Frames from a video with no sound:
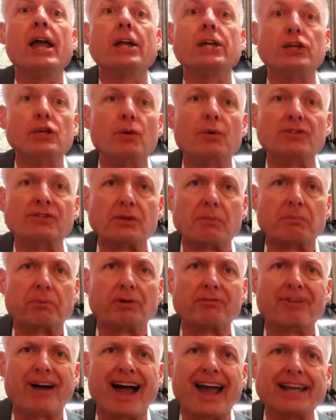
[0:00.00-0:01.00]
you as a
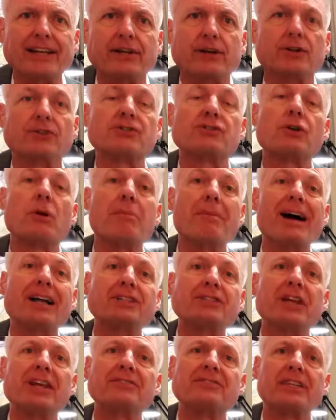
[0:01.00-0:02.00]
provider, so
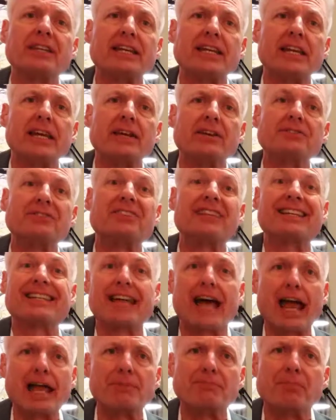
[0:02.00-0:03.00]
much as it is the
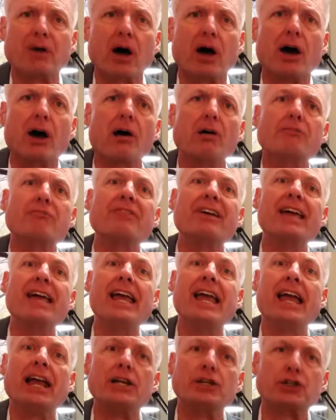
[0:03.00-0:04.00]
type of
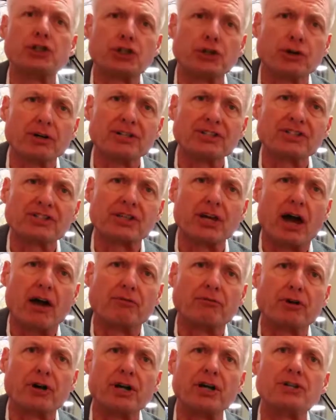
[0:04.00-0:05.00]
insurance
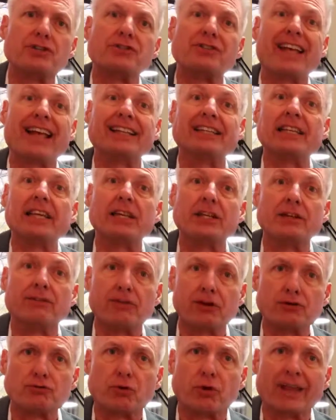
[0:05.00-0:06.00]
coverage that the
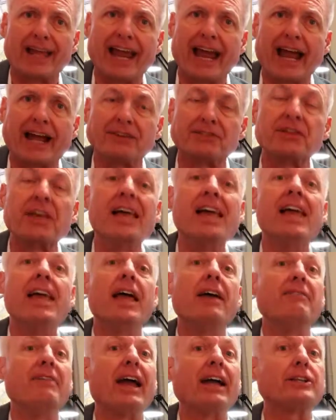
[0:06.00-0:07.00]
individual has.
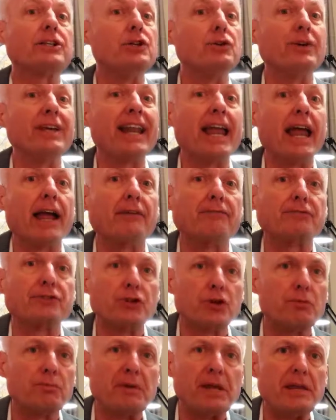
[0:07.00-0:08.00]
In fact, you can have
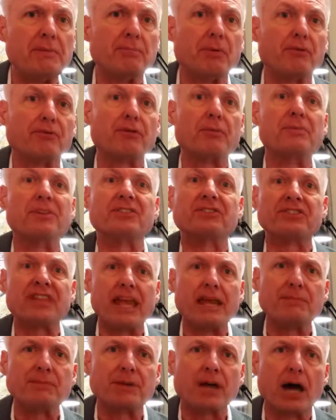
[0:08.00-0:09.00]
two people from the
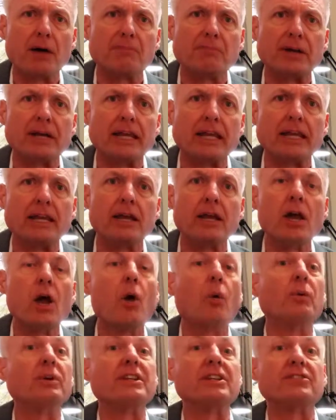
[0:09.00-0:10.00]
same company
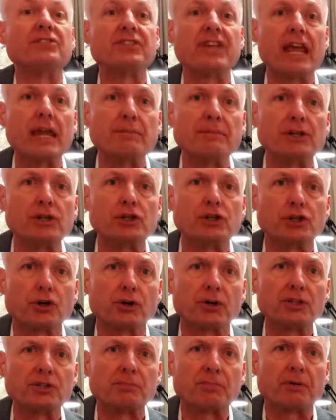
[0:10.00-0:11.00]
with the same
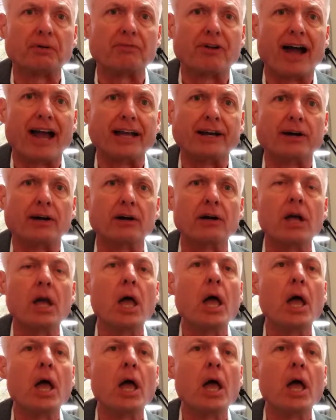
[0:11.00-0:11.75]
insurance provider,